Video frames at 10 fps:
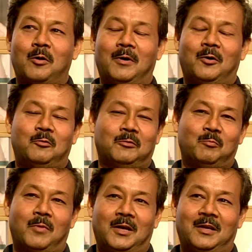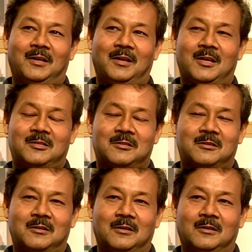about with my guest
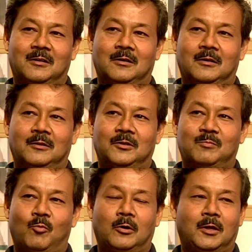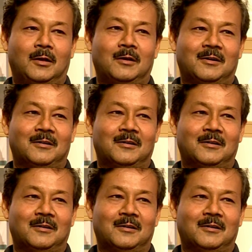this morning,